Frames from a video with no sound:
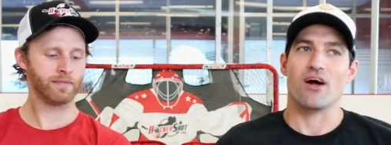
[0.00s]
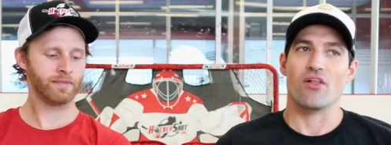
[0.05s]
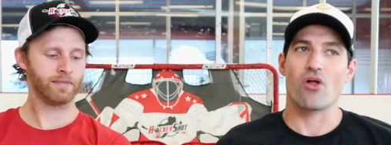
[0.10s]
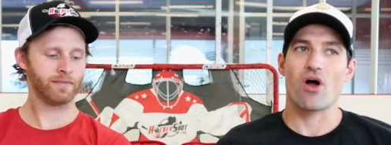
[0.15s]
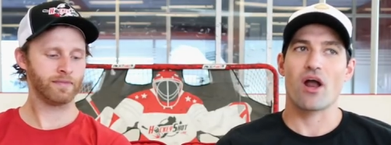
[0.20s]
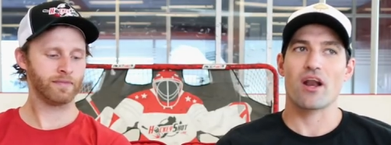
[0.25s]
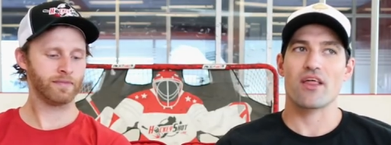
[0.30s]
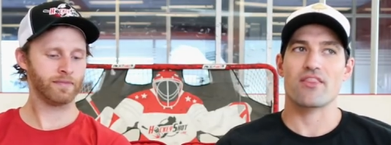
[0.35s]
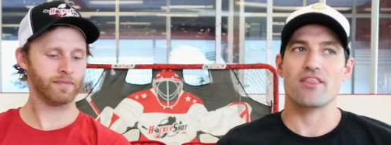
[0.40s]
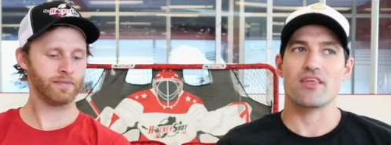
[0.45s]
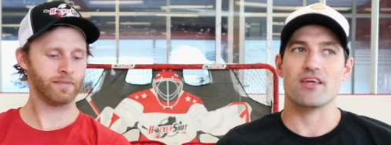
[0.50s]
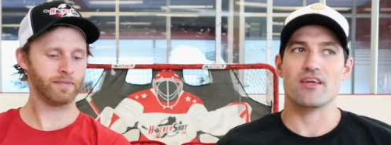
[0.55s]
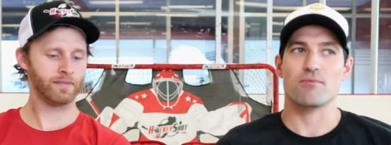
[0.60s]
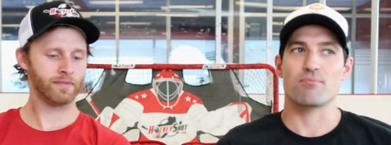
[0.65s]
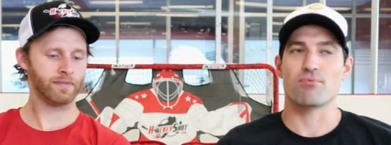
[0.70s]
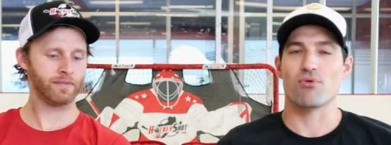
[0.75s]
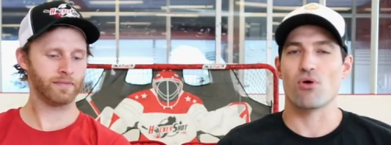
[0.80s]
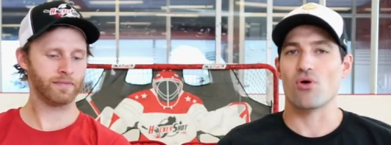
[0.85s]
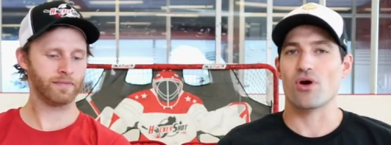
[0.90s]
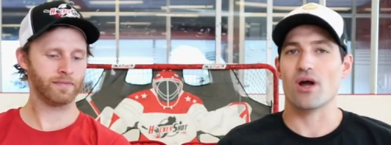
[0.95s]
Speaker 1: a lot of the
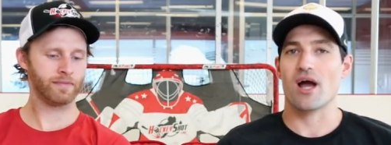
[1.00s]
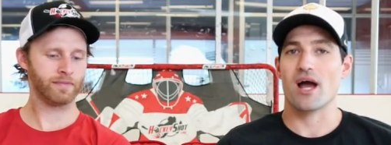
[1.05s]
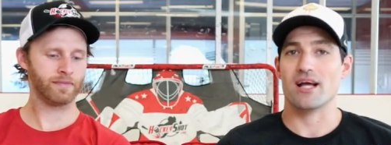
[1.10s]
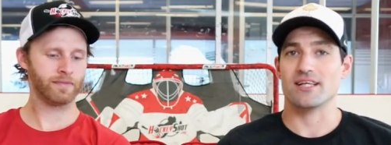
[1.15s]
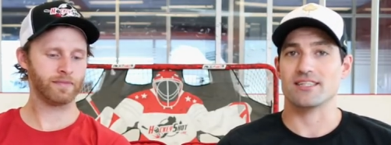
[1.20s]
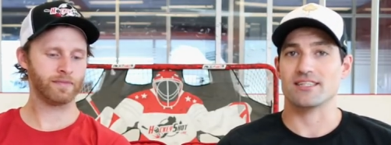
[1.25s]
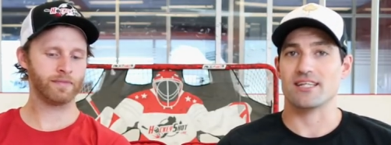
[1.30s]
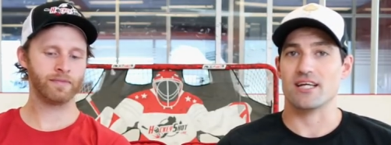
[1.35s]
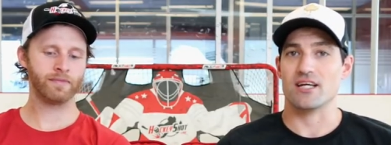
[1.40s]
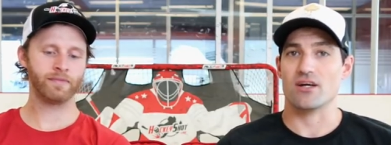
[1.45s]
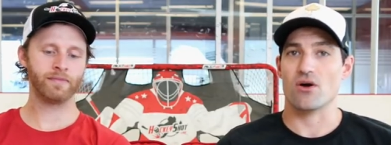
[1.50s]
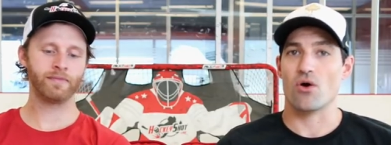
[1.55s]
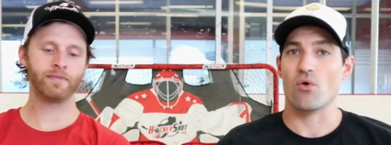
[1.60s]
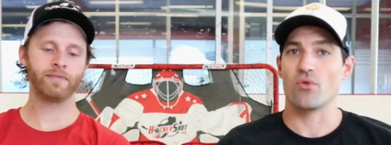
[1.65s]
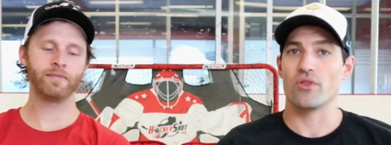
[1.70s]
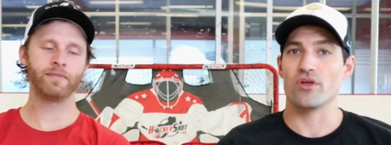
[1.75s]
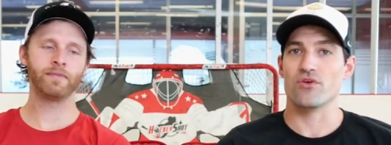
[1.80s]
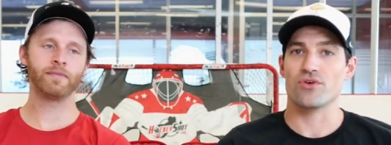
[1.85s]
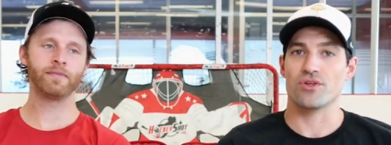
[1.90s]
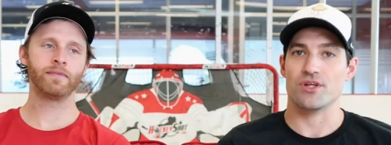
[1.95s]
pro guys, they
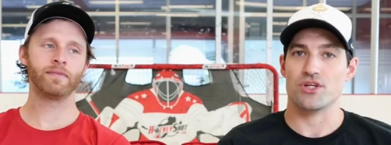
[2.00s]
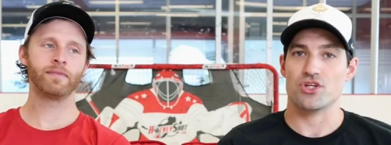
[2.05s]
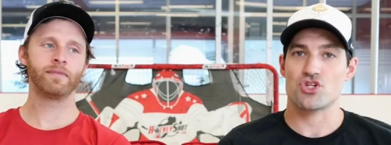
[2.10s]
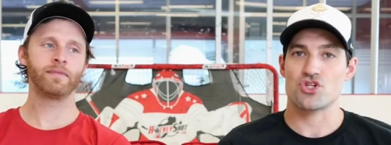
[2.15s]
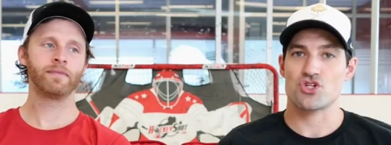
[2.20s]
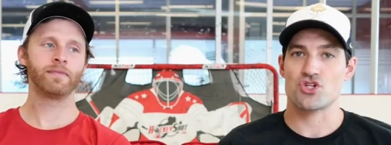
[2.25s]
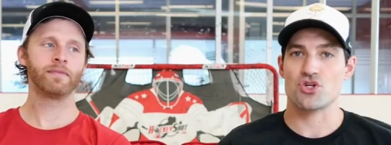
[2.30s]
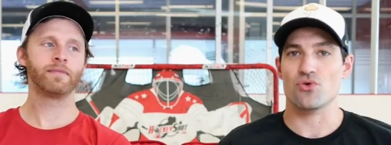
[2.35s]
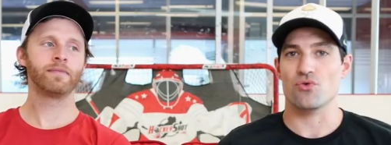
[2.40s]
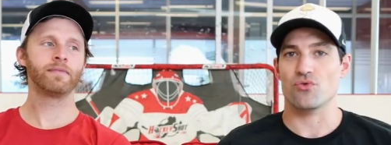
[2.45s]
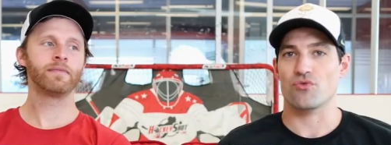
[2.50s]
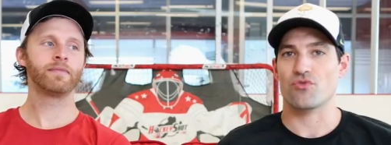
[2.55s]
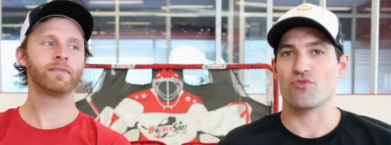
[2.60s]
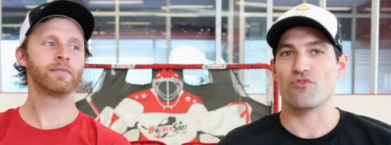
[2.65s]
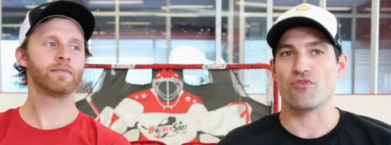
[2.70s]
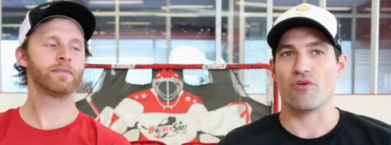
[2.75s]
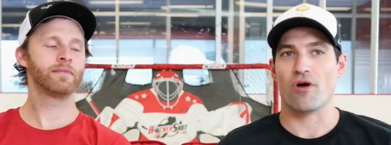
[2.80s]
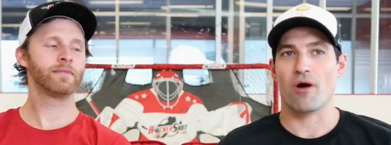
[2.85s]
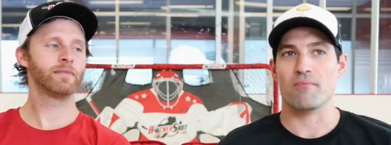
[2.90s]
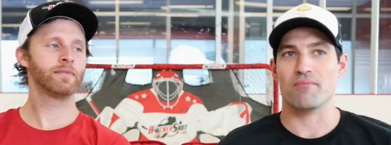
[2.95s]
only really shoot
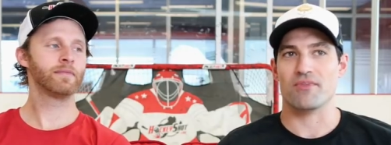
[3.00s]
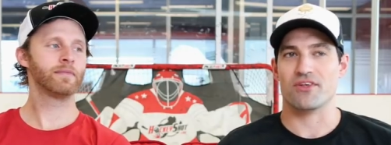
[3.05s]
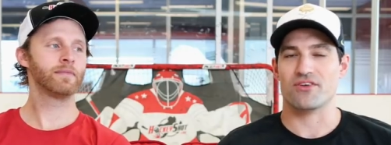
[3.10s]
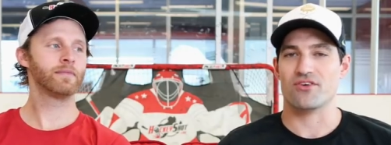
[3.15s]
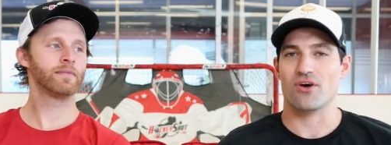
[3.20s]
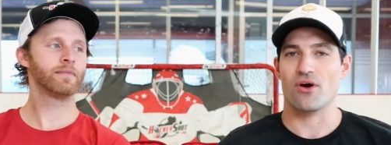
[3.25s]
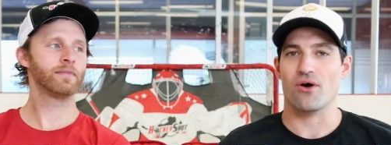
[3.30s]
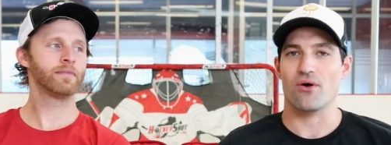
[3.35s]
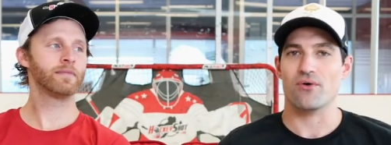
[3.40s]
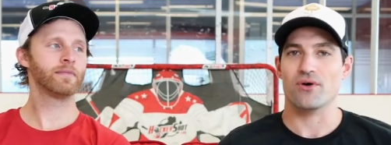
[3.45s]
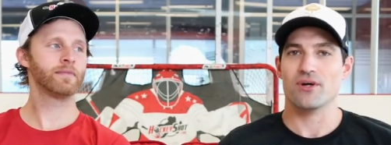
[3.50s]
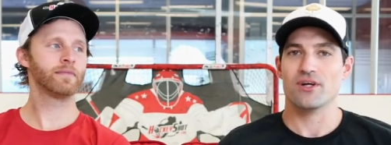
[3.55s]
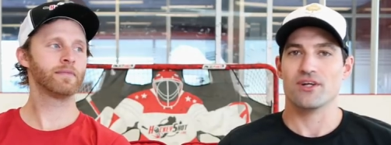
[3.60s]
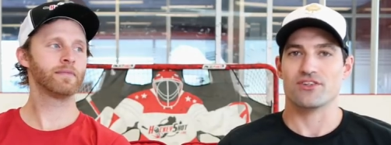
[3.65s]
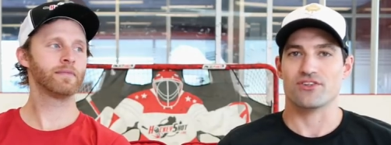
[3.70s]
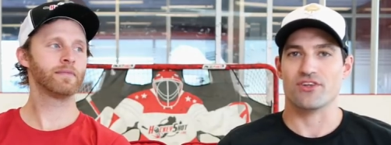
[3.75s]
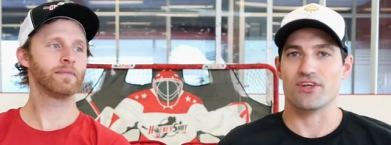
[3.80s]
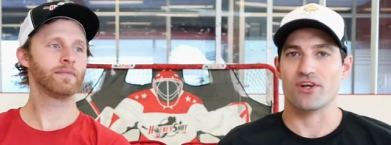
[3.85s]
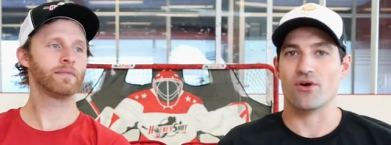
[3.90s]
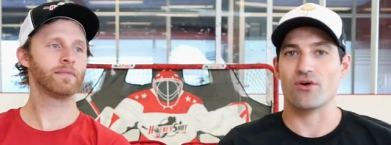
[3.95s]
from the toe.
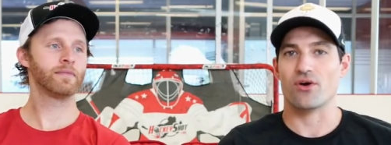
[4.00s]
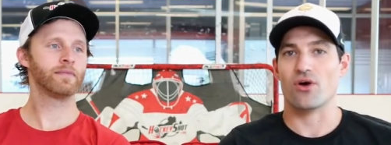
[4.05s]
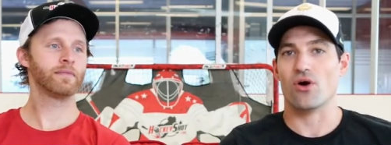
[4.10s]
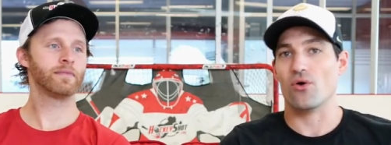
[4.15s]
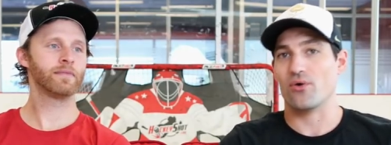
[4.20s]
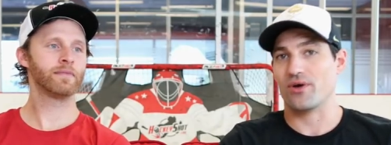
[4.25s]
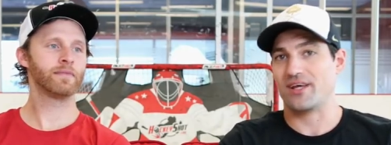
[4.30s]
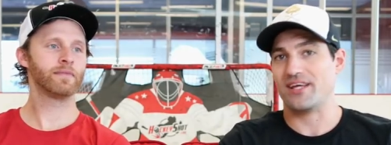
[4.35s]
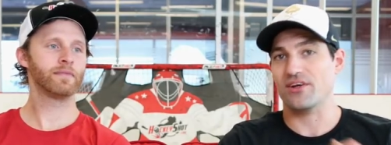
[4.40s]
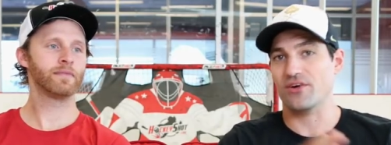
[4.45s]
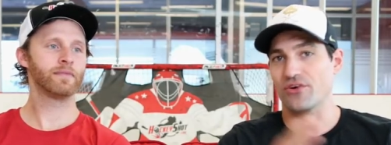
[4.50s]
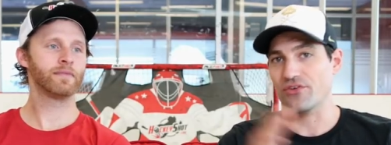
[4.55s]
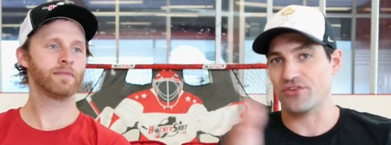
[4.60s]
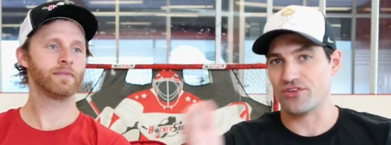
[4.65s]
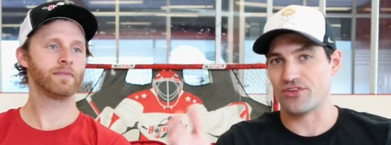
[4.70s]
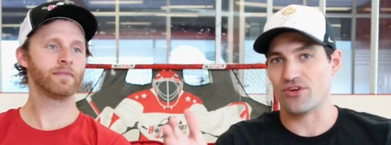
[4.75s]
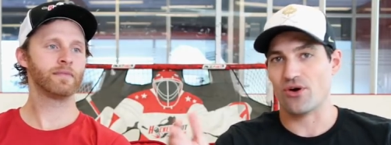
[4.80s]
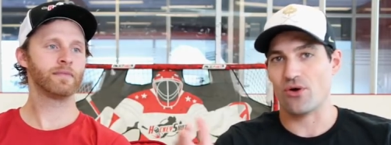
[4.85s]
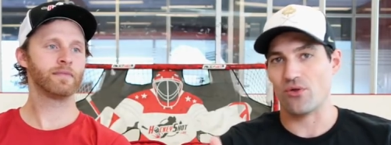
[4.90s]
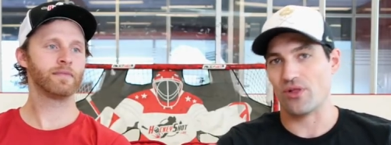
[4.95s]
So they don't go heel
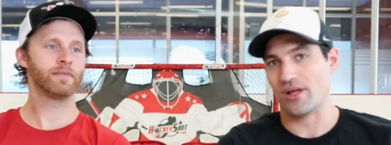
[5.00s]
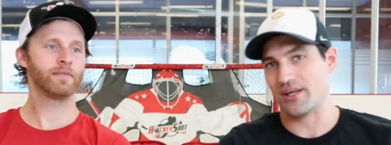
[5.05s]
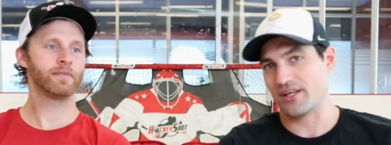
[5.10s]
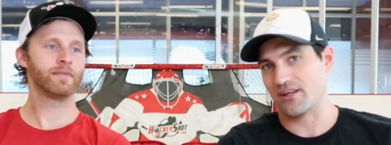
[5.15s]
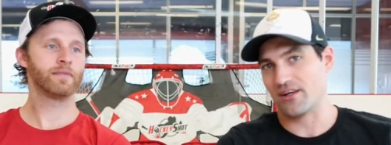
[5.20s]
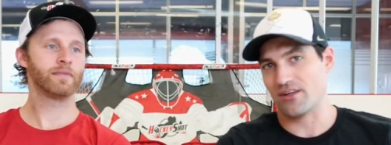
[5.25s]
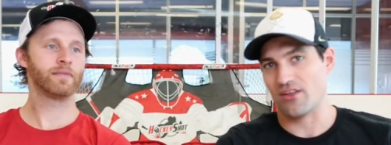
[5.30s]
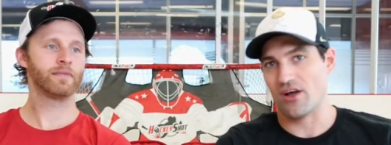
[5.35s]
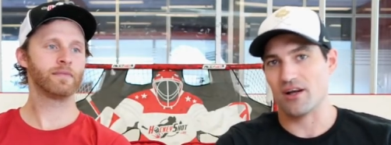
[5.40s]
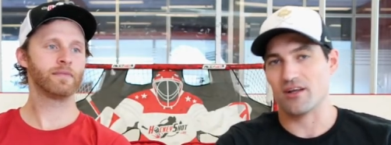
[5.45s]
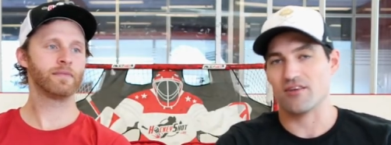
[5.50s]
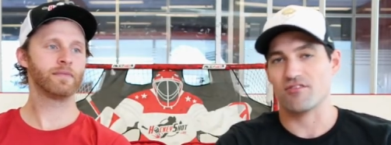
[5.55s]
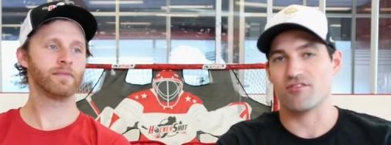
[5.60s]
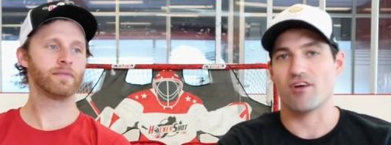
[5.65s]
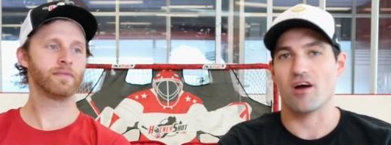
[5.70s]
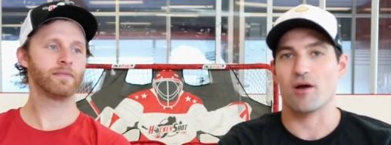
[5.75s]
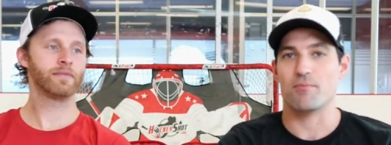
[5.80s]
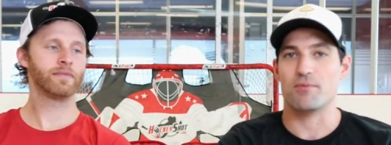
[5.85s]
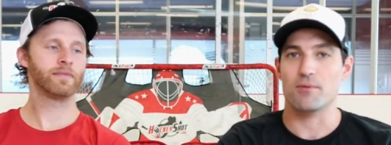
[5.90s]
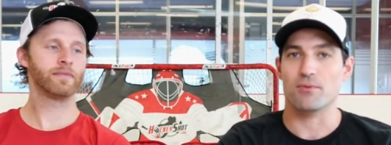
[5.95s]
to toe like a lot of
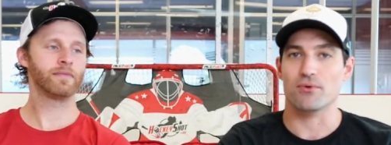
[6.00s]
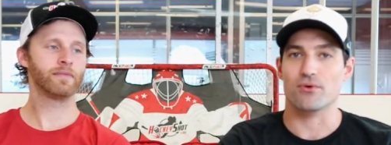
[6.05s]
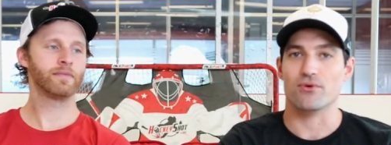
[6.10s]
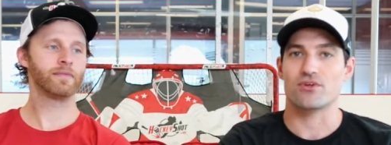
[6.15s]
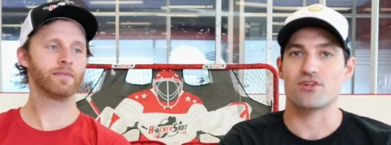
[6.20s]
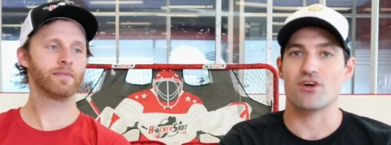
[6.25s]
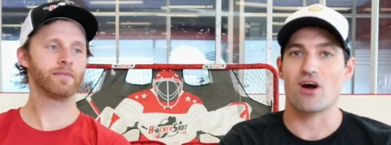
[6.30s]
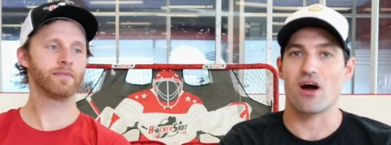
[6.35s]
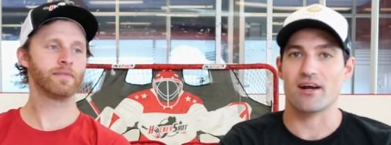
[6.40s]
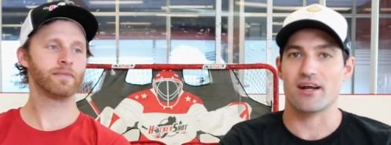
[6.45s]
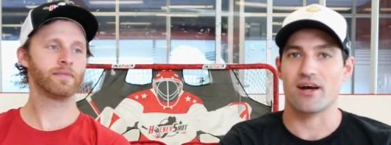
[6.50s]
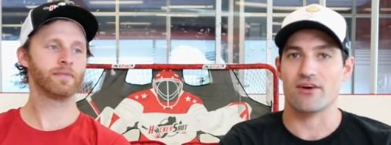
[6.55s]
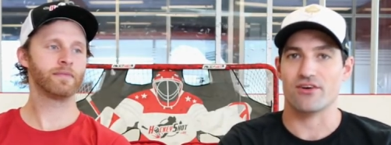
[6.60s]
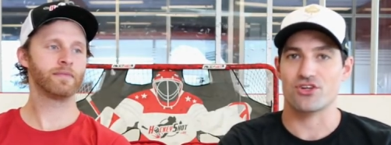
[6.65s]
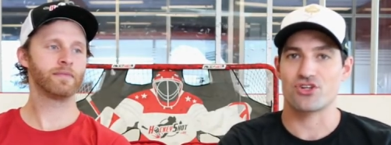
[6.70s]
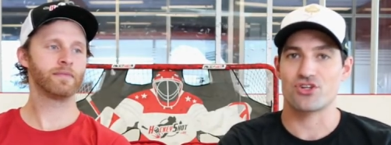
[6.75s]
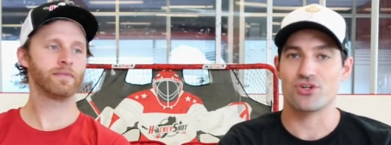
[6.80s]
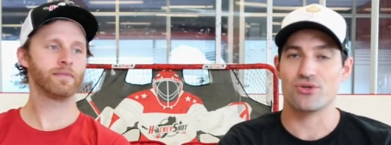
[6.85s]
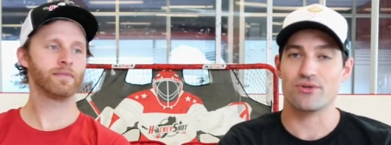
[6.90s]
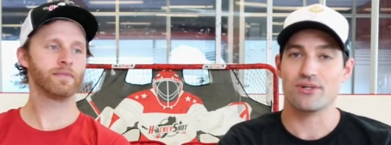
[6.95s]
uh, people are taught how
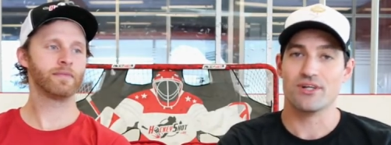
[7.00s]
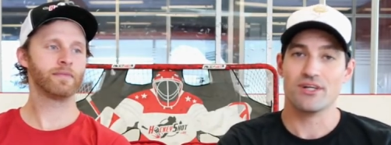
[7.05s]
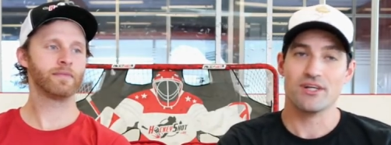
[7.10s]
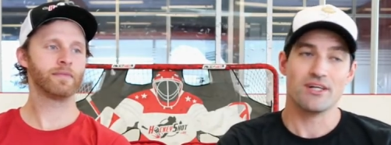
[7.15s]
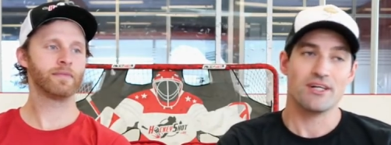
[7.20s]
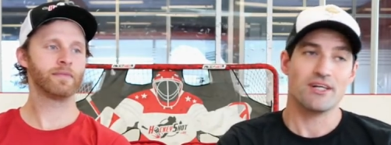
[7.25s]
to shoot.